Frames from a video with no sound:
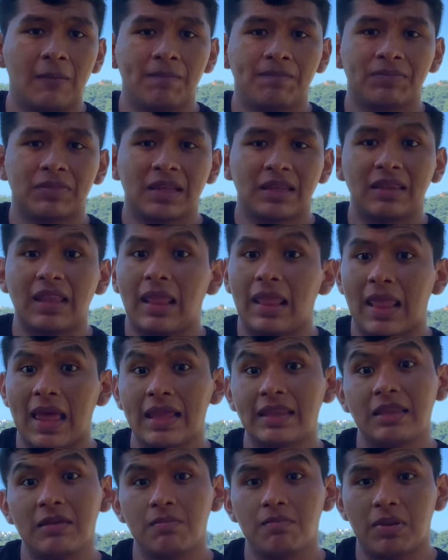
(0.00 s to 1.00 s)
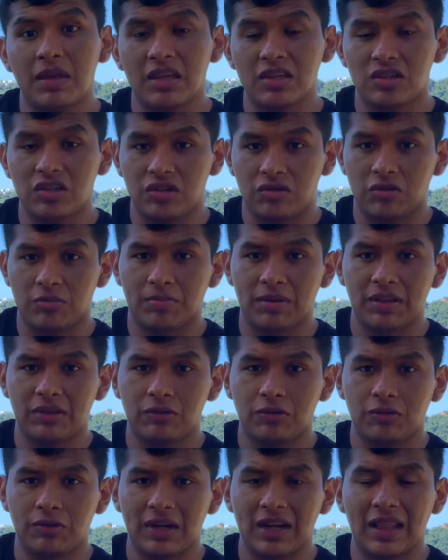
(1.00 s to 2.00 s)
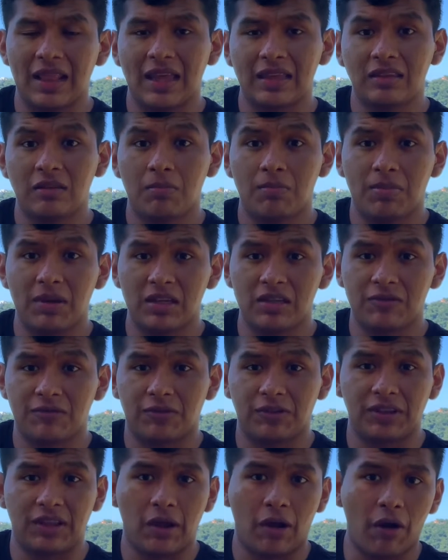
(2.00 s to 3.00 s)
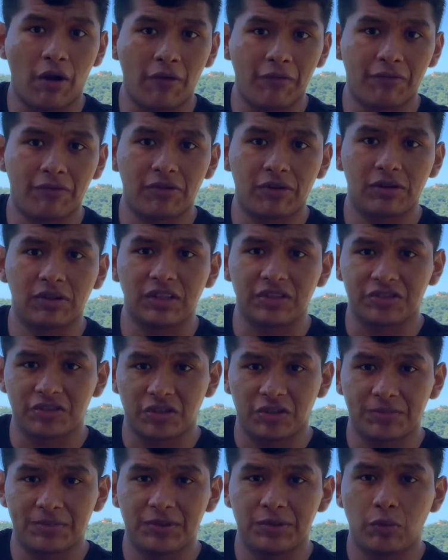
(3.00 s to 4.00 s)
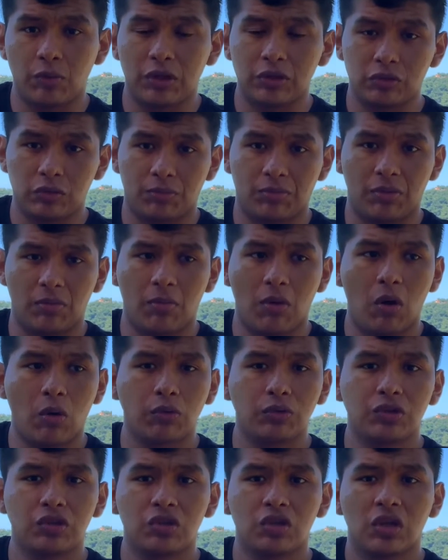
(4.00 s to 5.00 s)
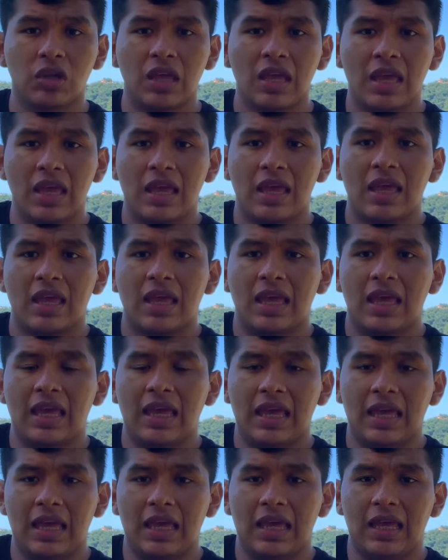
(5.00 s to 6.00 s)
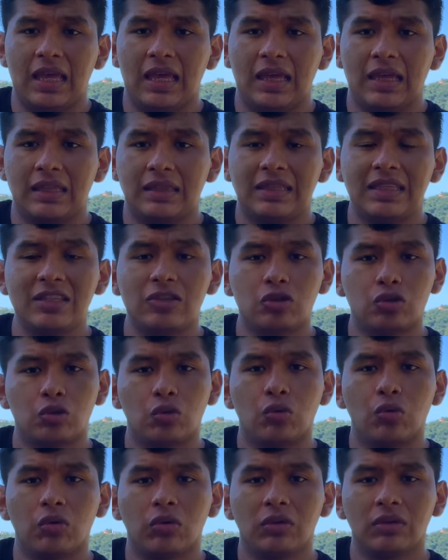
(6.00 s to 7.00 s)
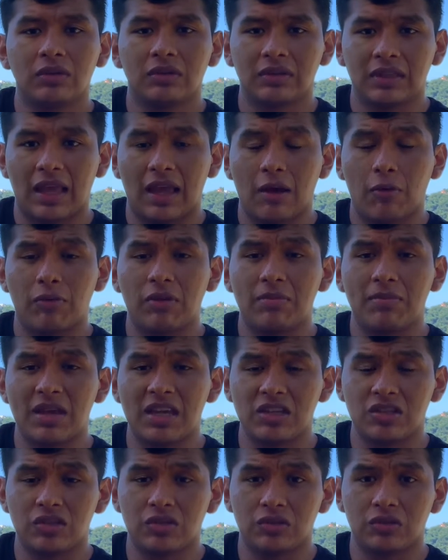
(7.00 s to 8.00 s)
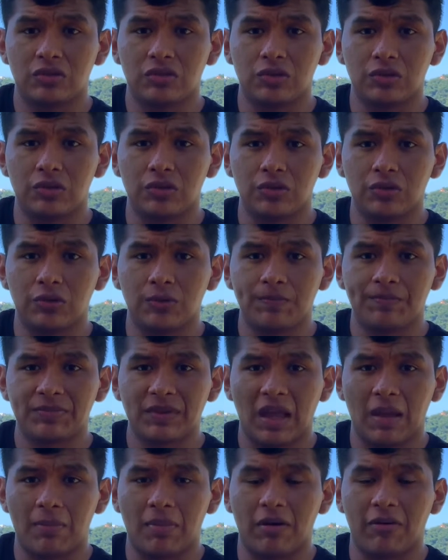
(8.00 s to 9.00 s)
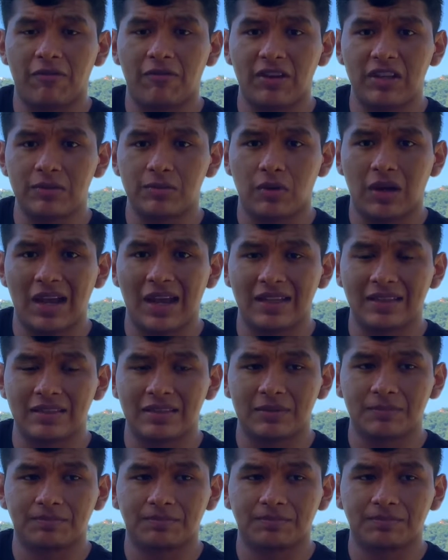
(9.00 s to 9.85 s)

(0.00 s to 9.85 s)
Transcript: the landing page, if you're planning to create a landing page for the offer, the service you want to promote, this tool that I will mention to you about Facebook ads